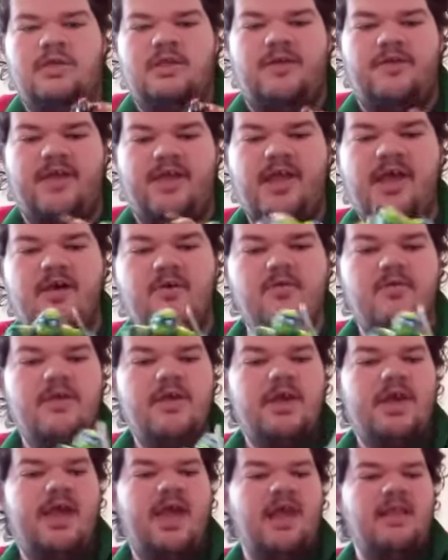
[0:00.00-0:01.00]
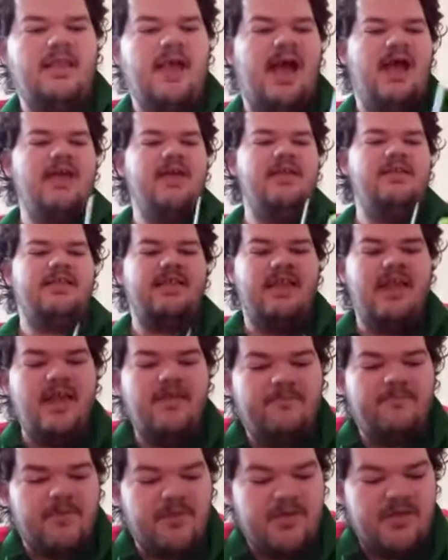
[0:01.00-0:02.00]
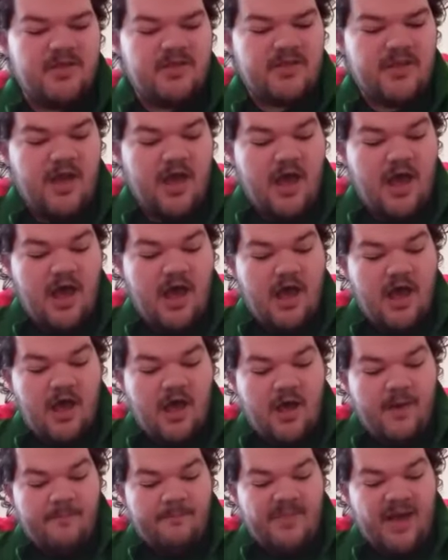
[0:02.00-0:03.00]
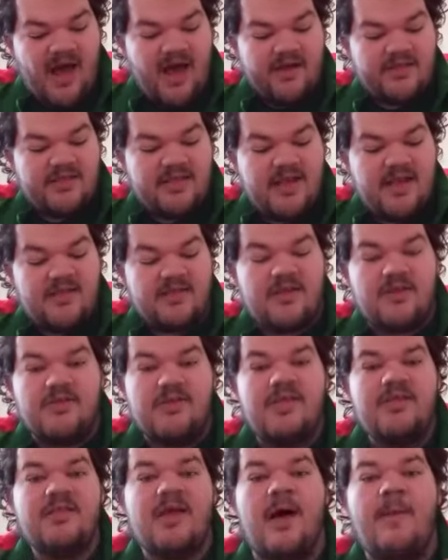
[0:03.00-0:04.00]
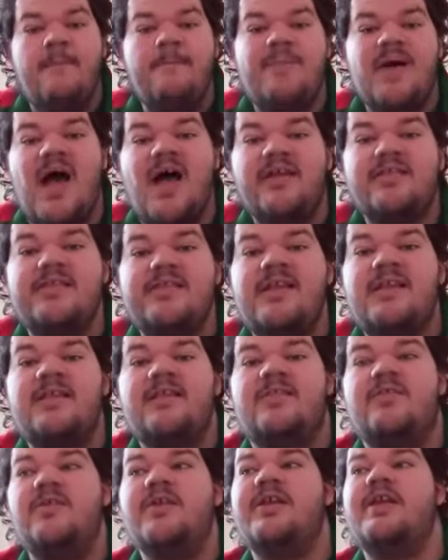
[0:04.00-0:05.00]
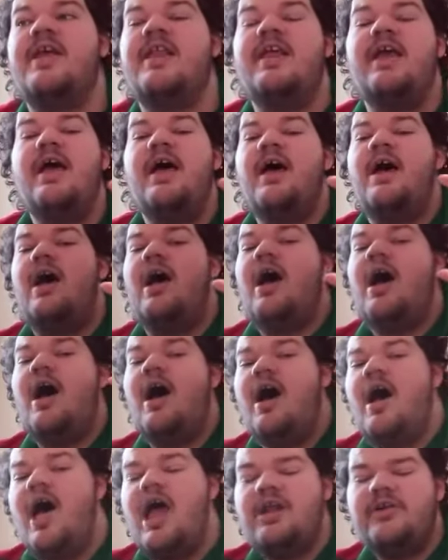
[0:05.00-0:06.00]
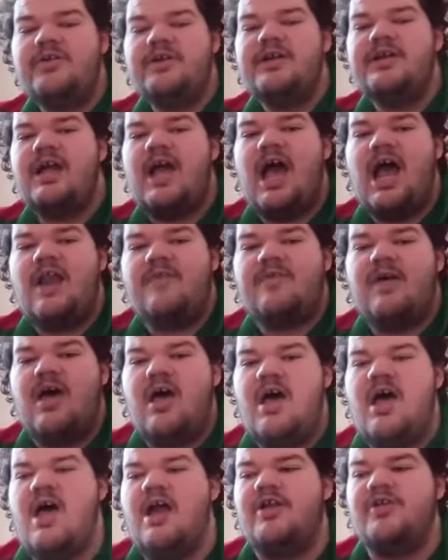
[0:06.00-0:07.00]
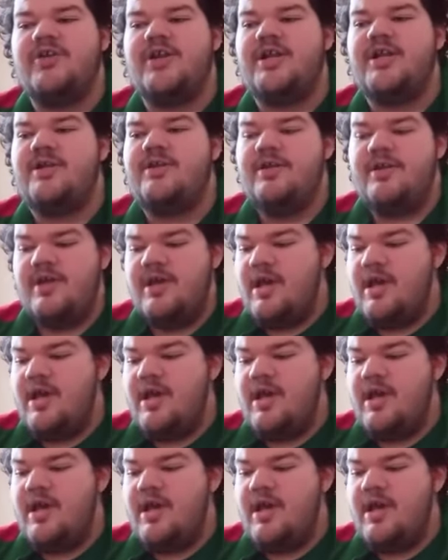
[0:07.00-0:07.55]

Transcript: There we go. And that is it for this uh, unboxing. So this unboxing is going to get a 100 out of a 100.